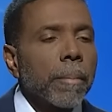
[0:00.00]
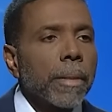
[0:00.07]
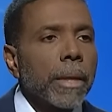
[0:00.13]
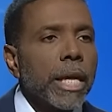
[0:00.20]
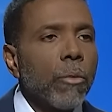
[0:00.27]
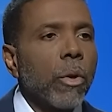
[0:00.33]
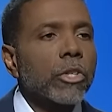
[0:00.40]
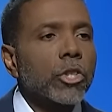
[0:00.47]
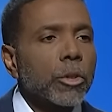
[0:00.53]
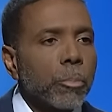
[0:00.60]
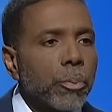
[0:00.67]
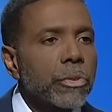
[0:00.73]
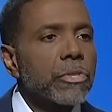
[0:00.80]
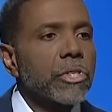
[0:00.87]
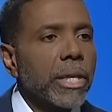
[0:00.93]
He wants to
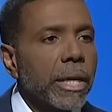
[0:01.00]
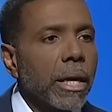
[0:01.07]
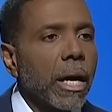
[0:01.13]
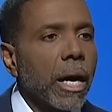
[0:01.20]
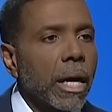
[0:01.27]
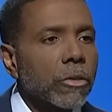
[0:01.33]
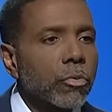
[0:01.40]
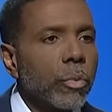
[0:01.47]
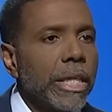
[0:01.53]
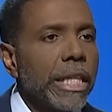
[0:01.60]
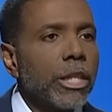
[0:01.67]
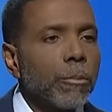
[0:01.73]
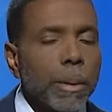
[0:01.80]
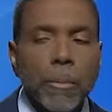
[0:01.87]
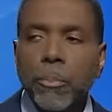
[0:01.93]
present us. We
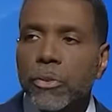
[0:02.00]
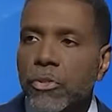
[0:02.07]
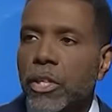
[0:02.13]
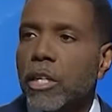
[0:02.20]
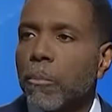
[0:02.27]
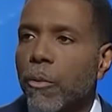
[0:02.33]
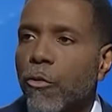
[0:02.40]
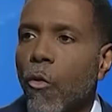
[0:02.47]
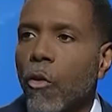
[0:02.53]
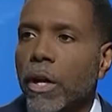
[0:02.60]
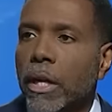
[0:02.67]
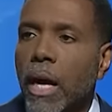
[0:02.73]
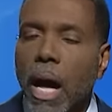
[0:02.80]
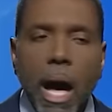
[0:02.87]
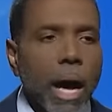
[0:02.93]
need to be presented before
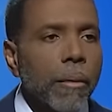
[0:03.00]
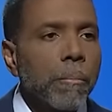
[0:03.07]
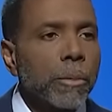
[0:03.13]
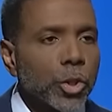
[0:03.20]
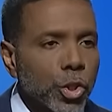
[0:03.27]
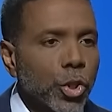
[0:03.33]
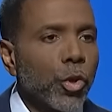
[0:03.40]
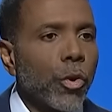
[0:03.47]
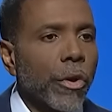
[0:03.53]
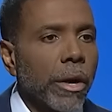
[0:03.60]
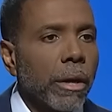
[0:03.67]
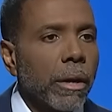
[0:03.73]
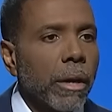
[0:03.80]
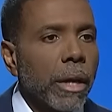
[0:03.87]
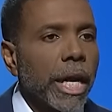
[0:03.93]
God
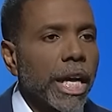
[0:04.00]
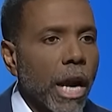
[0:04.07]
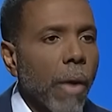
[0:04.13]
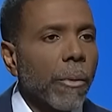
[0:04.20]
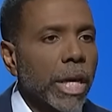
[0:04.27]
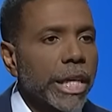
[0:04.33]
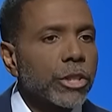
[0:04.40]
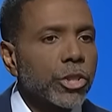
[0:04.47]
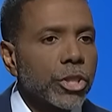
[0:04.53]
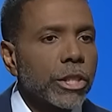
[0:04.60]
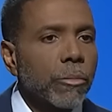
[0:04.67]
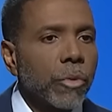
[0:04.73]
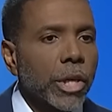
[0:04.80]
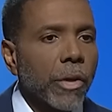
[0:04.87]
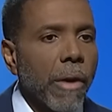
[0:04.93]
mature in our
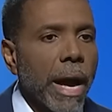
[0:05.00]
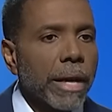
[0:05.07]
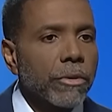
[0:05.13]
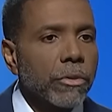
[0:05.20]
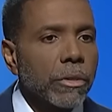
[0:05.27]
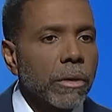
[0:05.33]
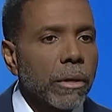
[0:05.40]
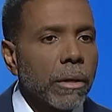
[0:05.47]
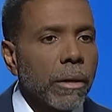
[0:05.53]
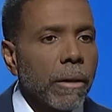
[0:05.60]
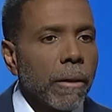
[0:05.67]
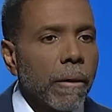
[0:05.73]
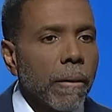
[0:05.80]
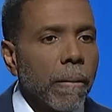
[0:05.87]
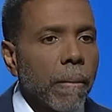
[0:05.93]
relationship with Christ.
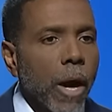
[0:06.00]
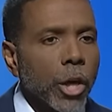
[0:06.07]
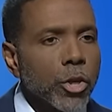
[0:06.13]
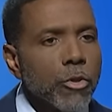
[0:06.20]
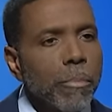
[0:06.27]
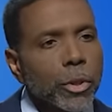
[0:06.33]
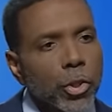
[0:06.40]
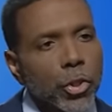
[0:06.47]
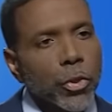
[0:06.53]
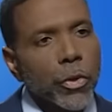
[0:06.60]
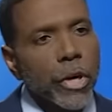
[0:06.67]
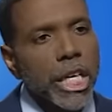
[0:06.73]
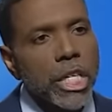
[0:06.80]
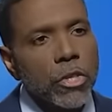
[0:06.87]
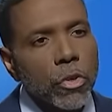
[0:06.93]
Are you
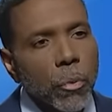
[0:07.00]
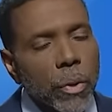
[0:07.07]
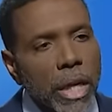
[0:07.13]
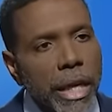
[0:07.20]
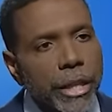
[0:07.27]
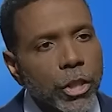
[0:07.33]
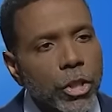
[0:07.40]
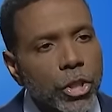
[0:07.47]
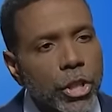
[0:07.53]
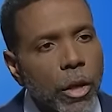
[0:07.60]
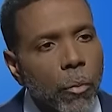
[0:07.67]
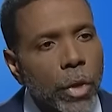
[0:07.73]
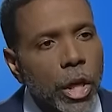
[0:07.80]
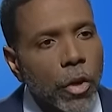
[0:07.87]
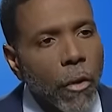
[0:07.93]
mature in your
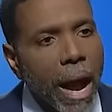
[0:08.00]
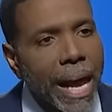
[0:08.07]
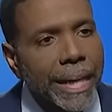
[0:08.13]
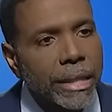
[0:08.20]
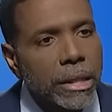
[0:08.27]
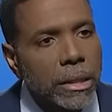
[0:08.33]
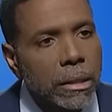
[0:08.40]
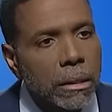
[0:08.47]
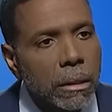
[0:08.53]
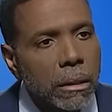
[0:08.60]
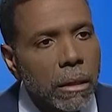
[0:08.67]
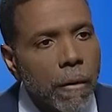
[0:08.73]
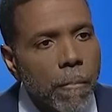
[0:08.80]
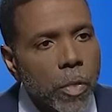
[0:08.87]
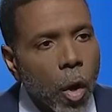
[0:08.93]
relationship with Christ?
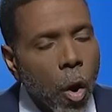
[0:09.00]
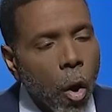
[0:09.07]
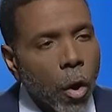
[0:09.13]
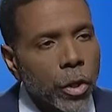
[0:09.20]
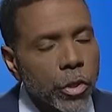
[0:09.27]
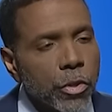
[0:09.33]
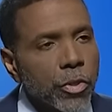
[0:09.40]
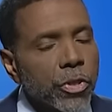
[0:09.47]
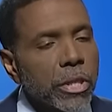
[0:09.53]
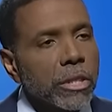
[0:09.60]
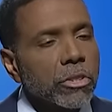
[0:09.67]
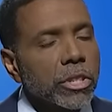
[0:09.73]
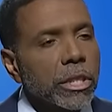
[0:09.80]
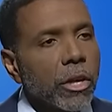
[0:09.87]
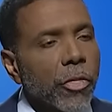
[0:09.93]
Or do you
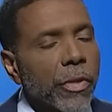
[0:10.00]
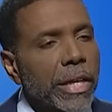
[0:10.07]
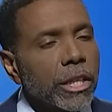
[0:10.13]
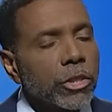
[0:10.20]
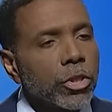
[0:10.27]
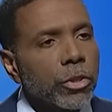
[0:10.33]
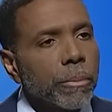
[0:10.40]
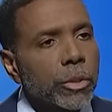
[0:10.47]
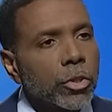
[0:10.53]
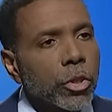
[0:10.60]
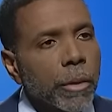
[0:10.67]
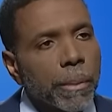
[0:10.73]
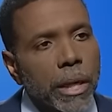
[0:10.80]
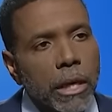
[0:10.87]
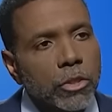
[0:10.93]
still think that you're
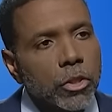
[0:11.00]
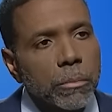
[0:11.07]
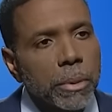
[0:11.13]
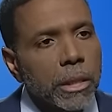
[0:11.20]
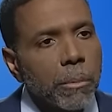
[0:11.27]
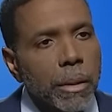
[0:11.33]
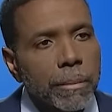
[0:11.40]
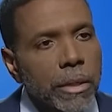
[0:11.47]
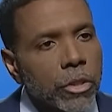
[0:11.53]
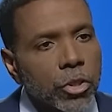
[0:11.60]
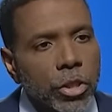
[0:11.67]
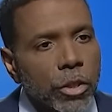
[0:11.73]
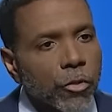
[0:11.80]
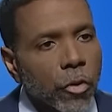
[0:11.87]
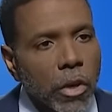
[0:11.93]
mature because you've been a member of
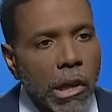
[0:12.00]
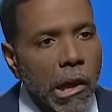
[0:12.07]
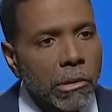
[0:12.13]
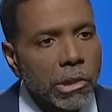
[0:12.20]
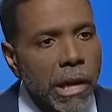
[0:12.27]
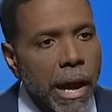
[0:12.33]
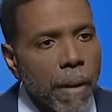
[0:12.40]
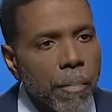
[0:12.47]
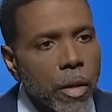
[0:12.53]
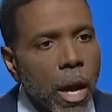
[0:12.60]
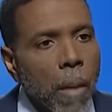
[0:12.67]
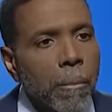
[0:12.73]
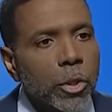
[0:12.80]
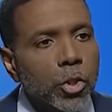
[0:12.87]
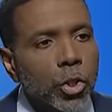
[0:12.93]
the church for a long time?
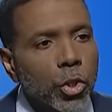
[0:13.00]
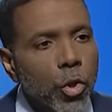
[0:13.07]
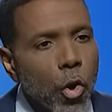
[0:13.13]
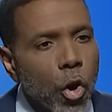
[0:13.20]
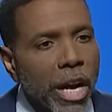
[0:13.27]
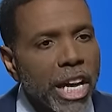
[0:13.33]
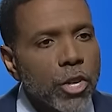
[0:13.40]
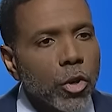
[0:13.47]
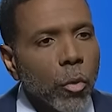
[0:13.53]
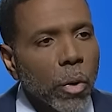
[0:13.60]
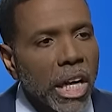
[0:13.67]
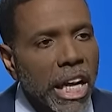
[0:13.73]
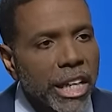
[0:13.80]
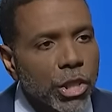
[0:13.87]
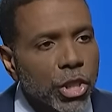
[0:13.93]
Mature in your
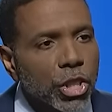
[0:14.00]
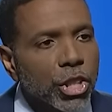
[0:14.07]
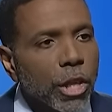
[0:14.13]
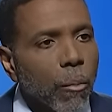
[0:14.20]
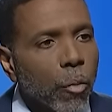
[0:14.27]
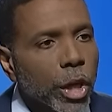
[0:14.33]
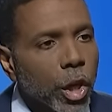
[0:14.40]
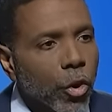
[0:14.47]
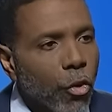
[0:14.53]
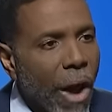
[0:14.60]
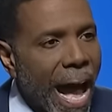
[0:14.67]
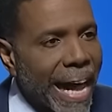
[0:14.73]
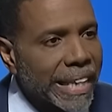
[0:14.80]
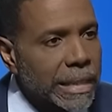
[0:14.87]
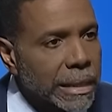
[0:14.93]
relationship with
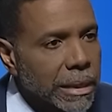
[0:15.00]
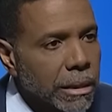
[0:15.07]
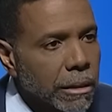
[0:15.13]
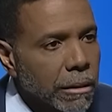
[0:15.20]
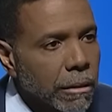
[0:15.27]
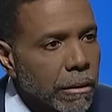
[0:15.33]
Christ.